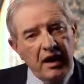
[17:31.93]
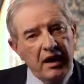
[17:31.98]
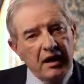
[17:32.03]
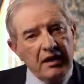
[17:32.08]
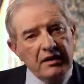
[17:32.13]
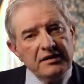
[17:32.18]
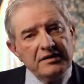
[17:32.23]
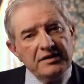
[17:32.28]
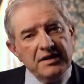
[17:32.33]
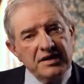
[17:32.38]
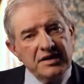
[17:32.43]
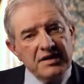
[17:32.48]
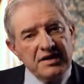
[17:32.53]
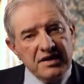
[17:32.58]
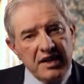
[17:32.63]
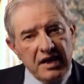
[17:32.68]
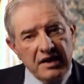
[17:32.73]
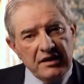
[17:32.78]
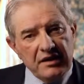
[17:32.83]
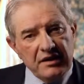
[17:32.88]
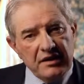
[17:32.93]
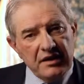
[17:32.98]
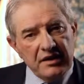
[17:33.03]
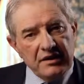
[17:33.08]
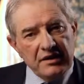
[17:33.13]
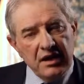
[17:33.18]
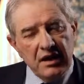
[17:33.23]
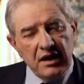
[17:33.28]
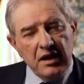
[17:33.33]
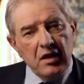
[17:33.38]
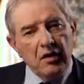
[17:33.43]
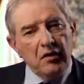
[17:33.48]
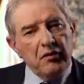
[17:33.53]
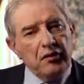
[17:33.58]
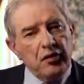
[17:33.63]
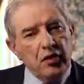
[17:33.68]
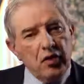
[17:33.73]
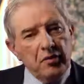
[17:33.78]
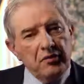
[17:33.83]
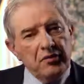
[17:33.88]
are descended
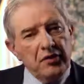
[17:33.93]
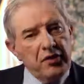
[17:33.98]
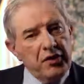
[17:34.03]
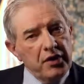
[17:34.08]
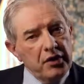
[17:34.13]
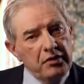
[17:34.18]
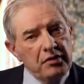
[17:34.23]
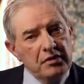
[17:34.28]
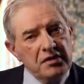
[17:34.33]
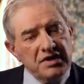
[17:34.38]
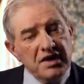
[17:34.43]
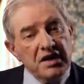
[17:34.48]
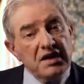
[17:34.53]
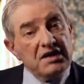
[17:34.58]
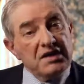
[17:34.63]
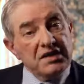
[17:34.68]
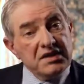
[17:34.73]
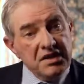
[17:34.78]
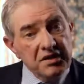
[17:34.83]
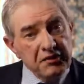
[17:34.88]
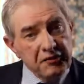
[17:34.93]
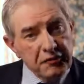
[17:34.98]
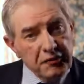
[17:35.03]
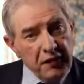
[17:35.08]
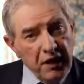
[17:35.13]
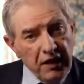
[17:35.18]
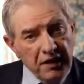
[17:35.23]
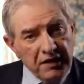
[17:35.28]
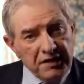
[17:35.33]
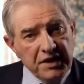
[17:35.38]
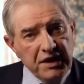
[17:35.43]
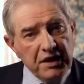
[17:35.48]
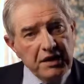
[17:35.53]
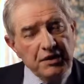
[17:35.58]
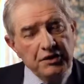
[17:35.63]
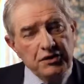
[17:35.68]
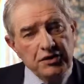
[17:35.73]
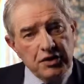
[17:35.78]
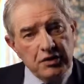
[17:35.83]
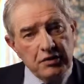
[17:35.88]
from those
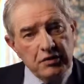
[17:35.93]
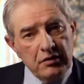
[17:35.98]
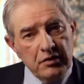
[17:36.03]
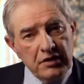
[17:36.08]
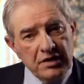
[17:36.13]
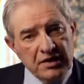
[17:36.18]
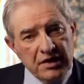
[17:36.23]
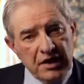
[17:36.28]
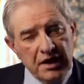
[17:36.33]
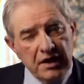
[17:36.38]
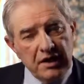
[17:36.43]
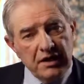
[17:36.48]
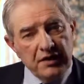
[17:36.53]
Sephardic Jews,